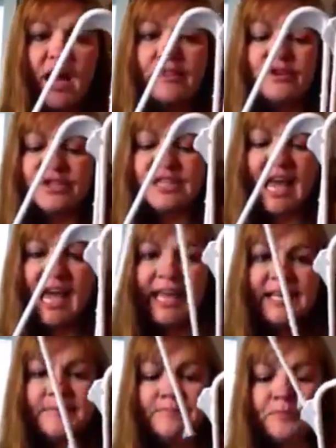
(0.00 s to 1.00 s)
other
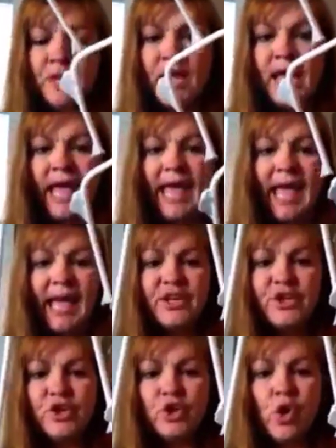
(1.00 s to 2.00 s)
side,
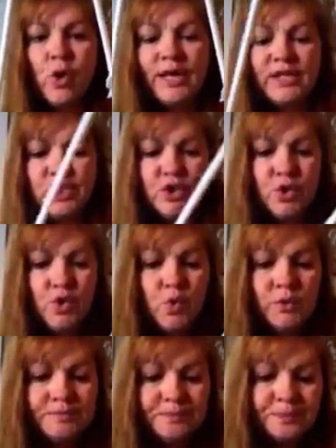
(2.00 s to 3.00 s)
and you're going
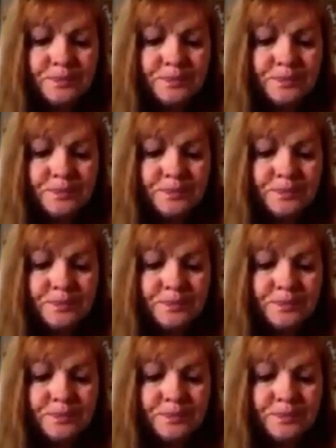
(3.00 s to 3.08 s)
to